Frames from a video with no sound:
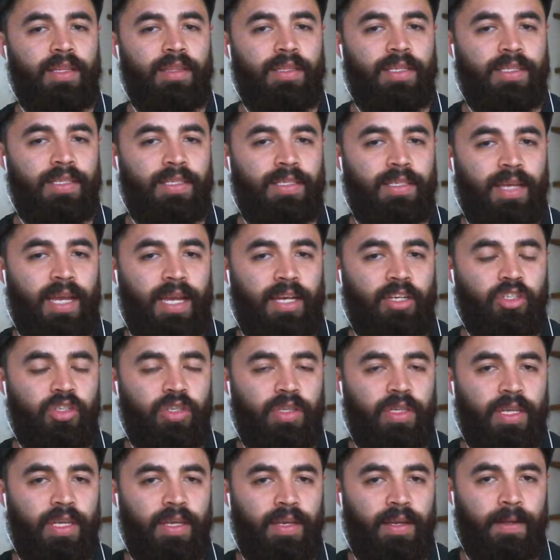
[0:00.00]
This is
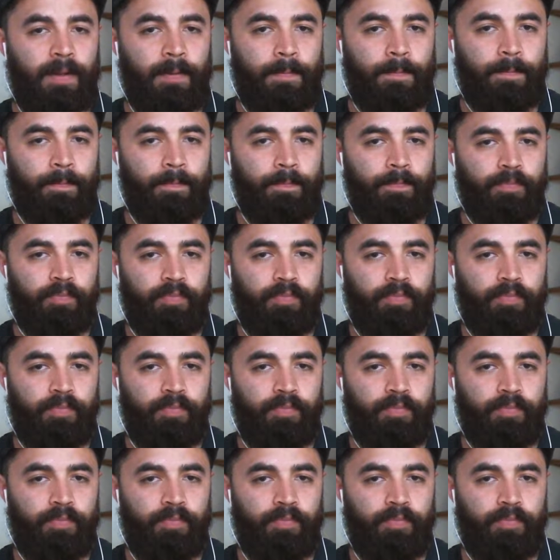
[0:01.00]
actually a